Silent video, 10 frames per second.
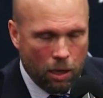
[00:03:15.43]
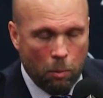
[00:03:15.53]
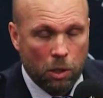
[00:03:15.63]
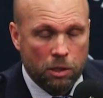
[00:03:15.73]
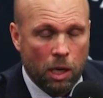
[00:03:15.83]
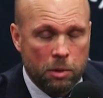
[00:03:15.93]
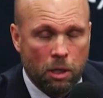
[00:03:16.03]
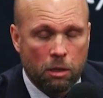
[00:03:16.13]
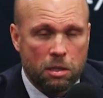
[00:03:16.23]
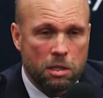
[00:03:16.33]
a number of times. He
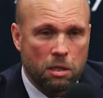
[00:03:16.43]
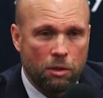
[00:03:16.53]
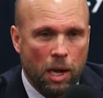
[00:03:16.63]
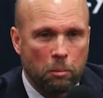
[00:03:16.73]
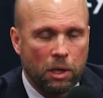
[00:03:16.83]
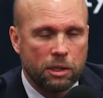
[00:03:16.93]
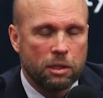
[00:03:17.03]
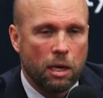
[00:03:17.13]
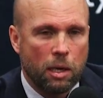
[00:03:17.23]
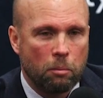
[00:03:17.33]
got an assist on that play
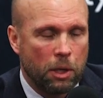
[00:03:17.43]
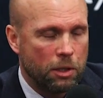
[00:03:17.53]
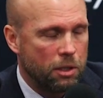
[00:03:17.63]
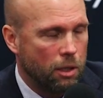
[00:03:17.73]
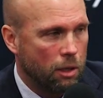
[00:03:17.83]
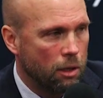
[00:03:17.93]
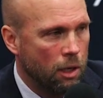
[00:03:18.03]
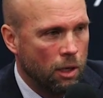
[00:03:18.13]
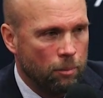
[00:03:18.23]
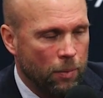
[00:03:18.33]
tonight, but...
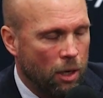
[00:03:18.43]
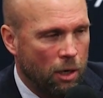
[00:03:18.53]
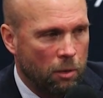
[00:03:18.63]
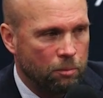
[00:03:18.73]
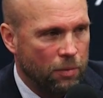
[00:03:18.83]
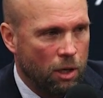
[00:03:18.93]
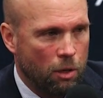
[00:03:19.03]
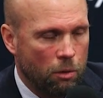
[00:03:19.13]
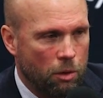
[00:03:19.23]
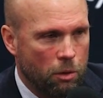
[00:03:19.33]
you
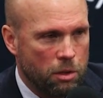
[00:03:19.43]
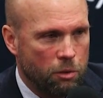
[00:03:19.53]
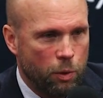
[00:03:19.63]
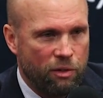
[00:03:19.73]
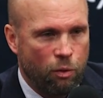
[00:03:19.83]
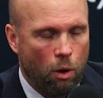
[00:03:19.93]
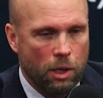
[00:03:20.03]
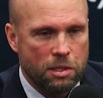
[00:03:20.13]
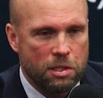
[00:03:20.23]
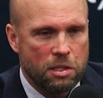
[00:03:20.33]
know, there is 3-4
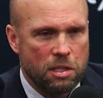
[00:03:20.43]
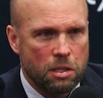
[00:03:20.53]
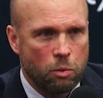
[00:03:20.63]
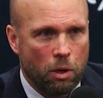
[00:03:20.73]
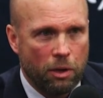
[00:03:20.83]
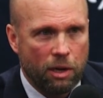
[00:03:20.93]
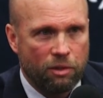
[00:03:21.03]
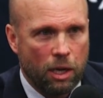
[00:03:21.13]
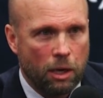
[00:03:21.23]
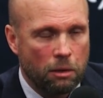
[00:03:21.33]
instances where they've
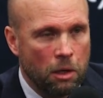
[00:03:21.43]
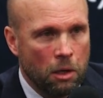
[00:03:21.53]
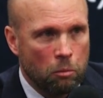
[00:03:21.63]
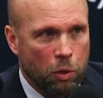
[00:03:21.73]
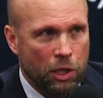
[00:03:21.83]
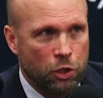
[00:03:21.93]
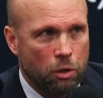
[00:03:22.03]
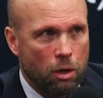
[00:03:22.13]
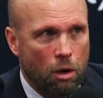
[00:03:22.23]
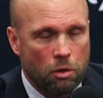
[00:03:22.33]
got
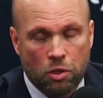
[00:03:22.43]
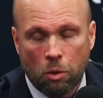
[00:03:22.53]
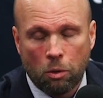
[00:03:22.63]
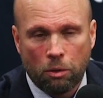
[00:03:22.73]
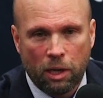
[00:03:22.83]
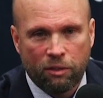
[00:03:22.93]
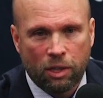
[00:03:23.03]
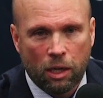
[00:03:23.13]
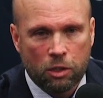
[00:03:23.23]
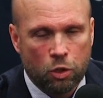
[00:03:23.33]
pressure in our zone, they've
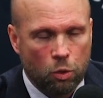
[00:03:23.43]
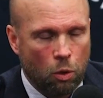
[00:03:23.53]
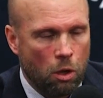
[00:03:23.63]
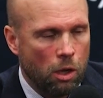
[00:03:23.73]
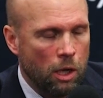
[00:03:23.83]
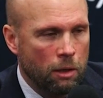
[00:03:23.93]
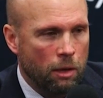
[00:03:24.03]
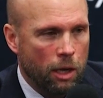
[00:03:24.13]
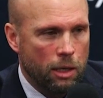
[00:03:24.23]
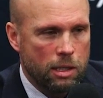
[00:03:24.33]
got control,
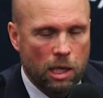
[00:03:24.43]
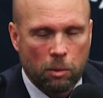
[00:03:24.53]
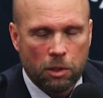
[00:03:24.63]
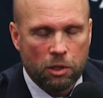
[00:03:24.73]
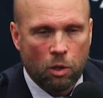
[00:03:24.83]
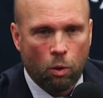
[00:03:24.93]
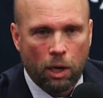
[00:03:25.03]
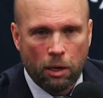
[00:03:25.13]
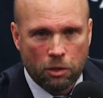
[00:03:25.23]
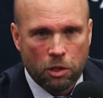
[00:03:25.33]
and he's able to go
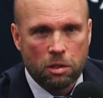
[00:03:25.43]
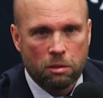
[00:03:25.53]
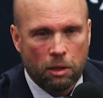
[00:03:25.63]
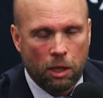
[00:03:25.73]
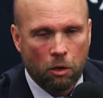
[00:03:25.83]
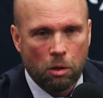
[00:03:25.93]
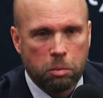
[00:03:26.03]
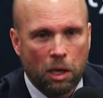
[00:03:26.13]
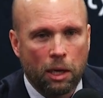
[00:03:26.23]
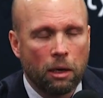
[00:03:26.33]
in and just kill the
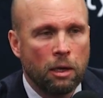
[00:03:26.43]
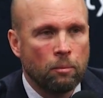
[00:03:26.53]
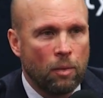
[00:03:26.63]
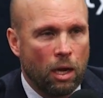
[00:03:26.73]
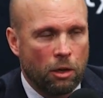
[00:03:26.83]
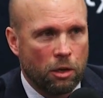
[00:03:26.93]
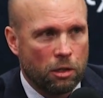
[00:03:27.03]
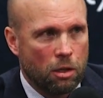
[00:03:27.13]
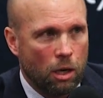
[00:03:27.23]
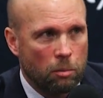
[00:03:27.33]
play. And you can
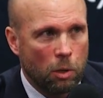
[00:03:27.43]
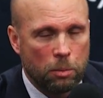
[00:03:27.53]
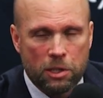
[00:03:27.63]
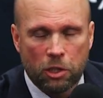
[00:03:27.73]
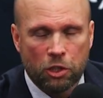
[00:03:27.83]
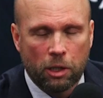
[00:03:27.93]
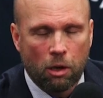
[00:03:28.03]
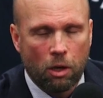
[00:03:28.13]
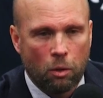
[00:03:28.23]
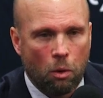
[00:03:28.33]
talk about positioning
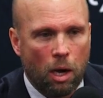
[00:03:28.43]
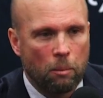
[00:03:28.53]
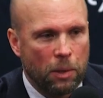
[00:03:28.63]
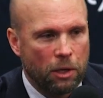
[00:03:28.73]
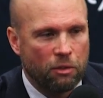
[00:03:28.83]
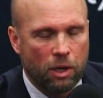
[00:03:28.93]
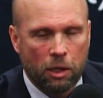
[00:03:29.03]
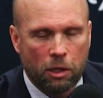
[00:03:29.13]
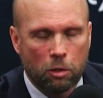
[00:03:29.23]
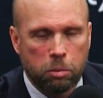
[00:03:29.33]
all you want, but you've got to
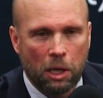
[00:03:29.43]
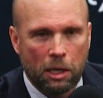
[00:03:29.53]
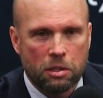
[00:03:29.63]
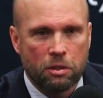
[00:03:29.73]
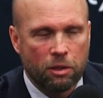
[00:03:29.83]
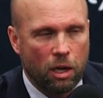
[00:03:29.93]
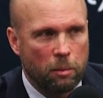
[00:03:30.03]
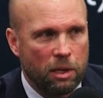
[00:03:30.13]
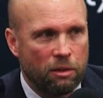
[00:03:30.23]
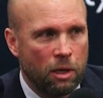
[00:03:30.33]
kill plays, and you've got to
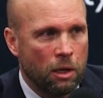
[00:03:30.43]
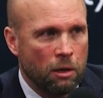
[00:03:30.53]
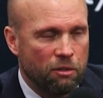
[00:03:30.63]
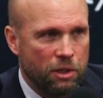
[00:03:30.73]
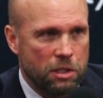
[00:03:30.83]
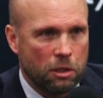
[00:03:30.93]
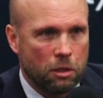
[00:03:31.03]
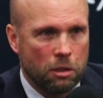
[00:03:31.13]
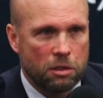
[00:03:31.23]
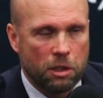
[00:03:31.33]
be
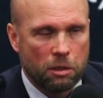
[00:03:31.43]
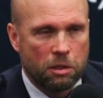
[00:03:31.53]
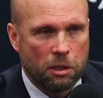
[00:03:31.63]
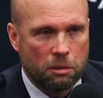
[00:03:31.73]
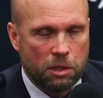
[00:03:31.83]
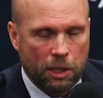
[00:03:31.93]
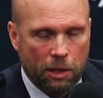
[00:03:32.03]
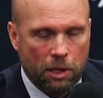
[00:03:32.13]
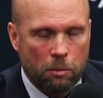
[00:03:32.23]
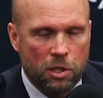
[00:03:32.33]
physical to
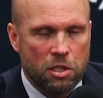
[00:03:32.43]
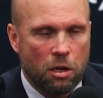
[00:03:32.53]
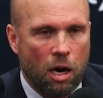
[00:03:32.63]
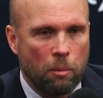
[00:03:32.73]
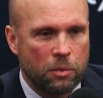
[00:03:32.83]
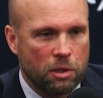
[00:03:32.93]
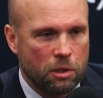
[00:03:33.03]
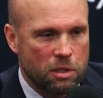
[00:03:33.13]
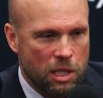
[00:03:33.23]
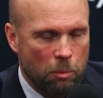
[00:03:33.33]
get them to stop,
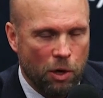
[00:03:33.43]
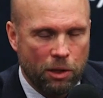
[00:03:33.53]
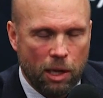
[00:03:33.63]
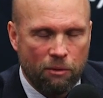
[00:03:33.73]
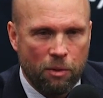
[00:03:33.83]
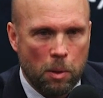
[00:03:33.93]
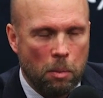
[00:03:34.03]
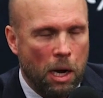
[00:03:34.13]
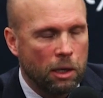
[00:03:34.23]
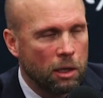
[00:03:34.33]
to separate them from the
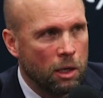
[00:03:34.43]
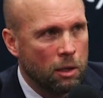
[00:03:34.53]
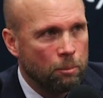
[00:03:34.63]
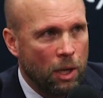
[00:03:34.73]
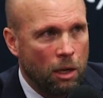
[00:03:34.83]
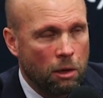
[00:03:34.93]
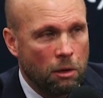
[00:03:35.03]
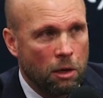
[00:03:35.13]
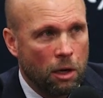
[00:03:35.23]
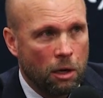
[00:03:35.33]
puck,
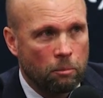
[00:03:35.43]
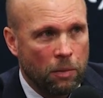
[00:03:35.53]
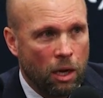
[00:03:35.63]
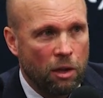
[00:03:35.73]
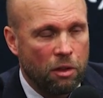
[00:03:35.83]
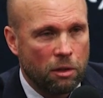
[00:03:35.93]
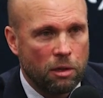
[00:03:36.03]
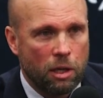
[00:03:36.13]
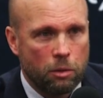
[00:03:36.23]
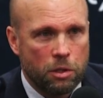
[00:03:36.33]
and I thought
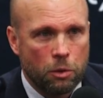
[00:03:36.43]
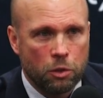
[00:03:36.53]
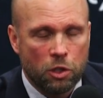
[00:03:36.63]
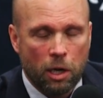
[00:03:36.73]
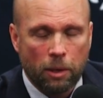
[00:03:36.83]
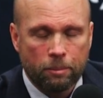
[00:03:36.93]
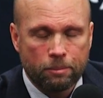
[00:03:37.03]
that he was huge tonight.